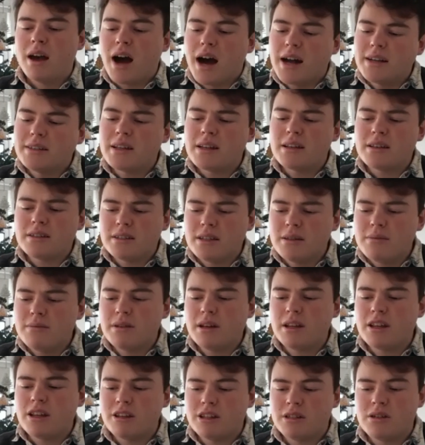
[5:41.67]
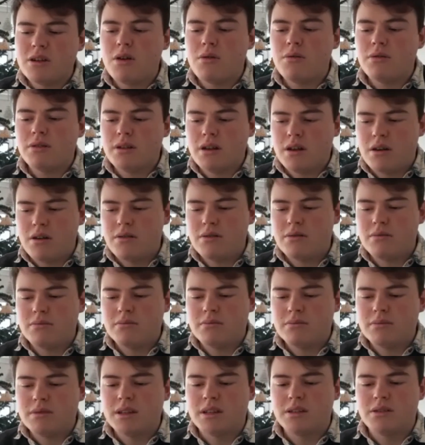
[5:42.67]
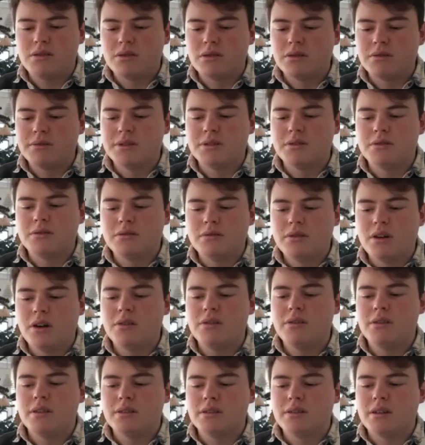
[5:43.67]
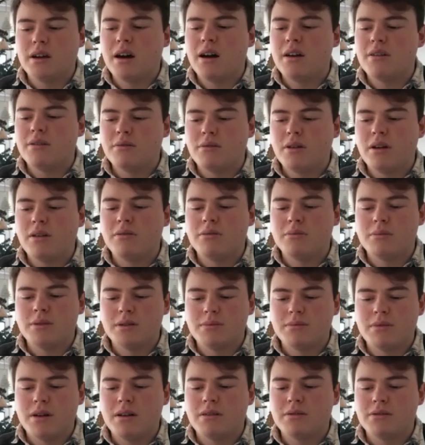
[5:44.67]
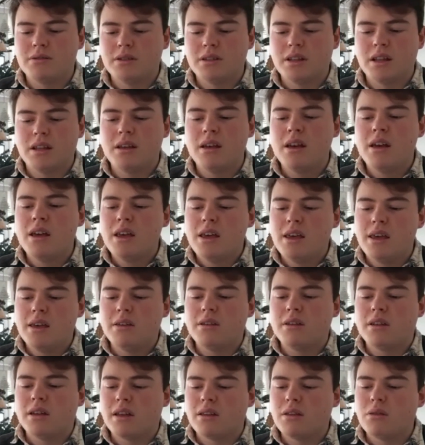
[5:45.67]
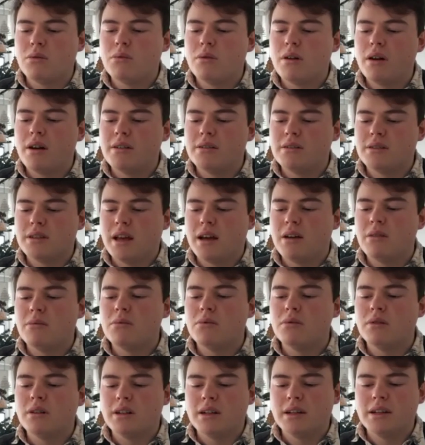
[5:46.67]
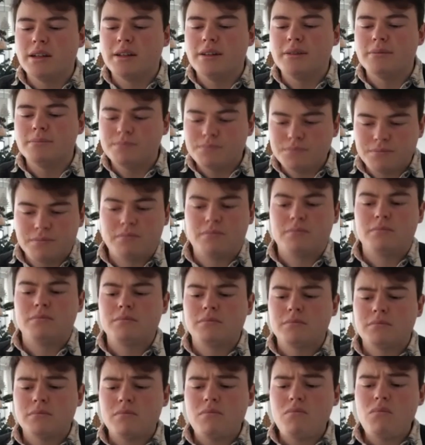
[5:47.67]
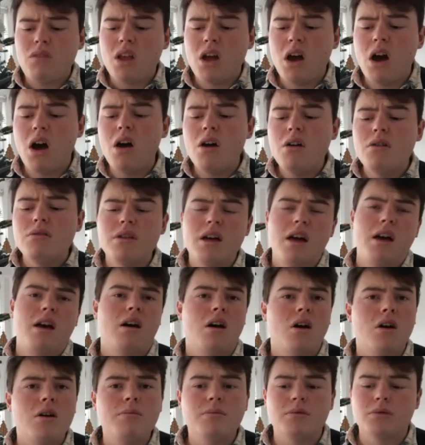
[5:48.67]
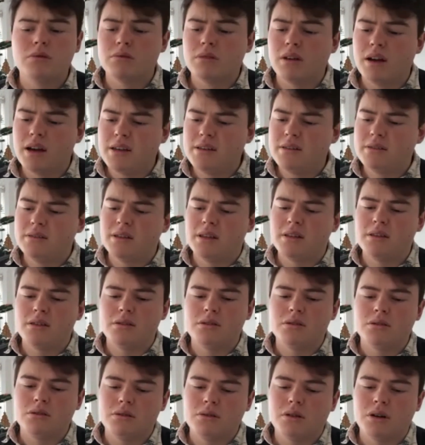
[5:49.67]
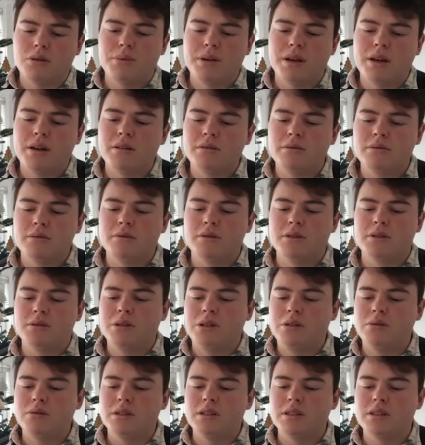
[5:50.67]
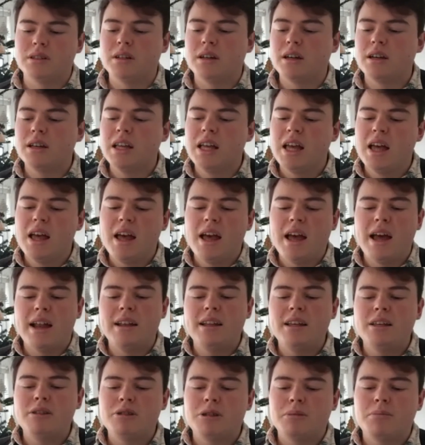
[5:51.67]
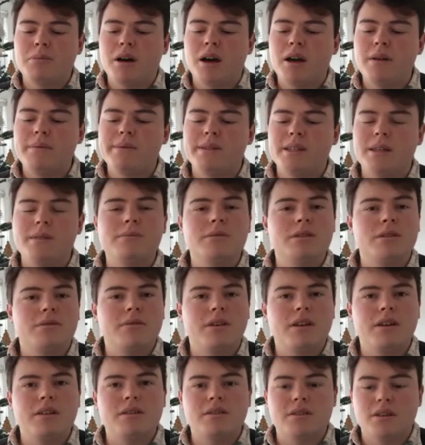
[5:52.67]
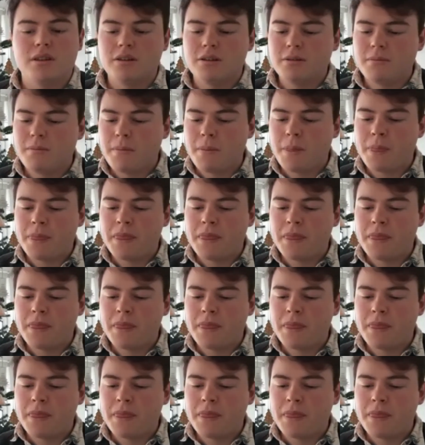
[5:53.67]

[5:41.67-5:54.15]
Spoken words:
"I said it seems like there's no one home," said Torvill, holding the scarf away from his mouth so that he could get the words out more clearly. "Oh, they're home all right," said the copper elf with a twinkle in his eye. "At least the pipe seems to think so."